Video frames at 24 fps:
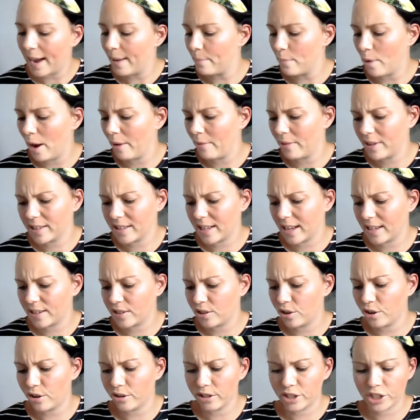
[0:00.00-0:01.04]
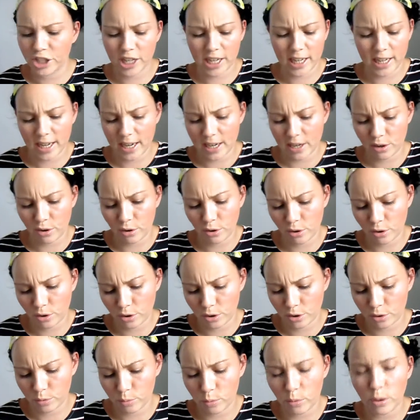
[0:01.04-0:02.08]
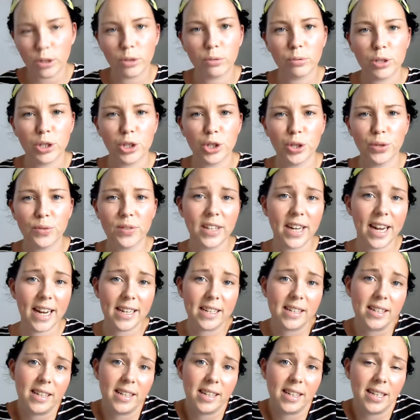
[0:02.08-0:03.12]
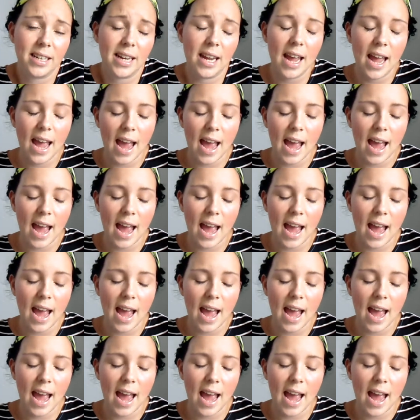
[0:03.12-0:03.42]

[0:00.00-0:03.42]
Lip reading: My one says nourishing, and hers was rejuvenating.